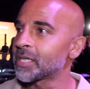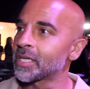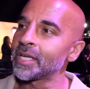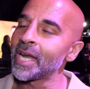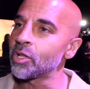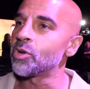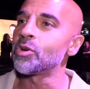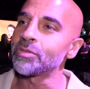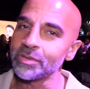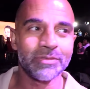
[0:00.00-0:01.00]

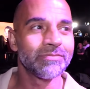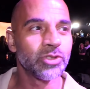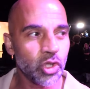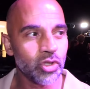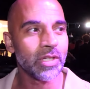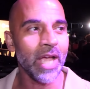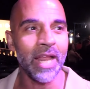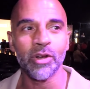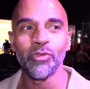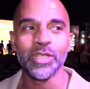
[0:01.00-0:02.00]
Canelo should
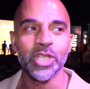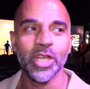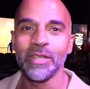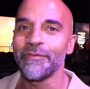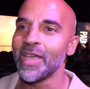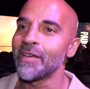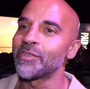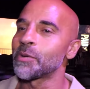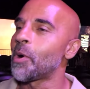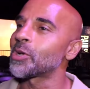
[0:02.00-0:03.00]
kind of return the favor
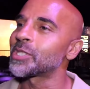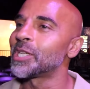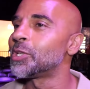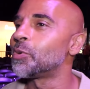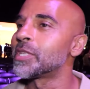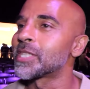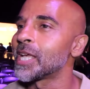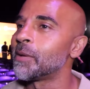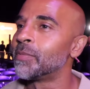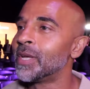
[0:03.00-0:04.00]
to boxing and do the
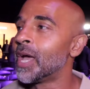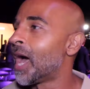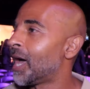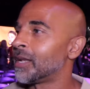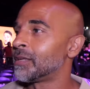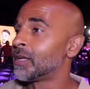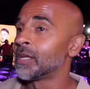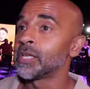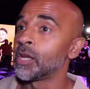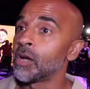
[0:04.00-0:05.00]
same. And
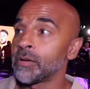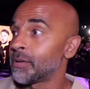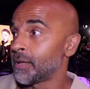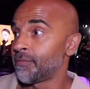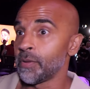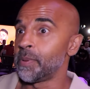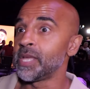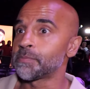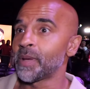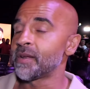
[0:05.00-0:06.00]
you know, if he
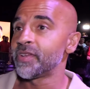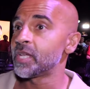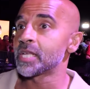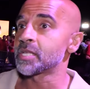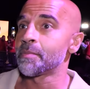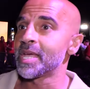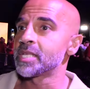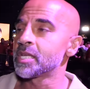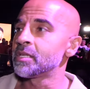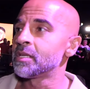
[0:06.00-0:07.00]
beats Benavidez,
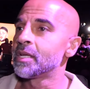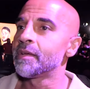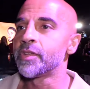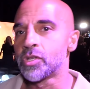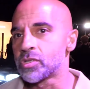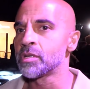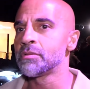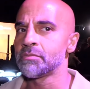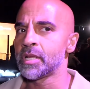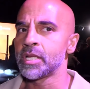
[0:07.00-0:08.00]
amazing. If he doesn't,
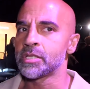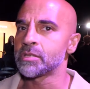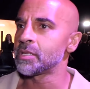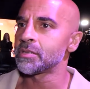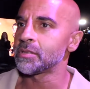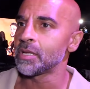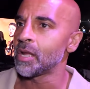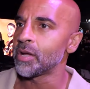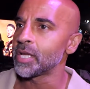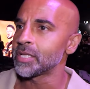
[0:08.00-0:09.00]
then it's, it's you
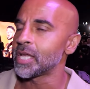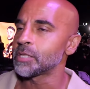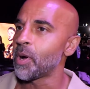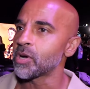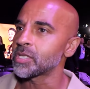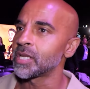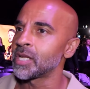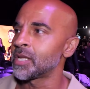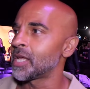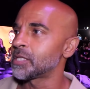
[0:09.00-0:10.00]
know it's boxing
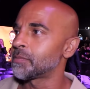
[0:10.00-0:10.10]
and he's,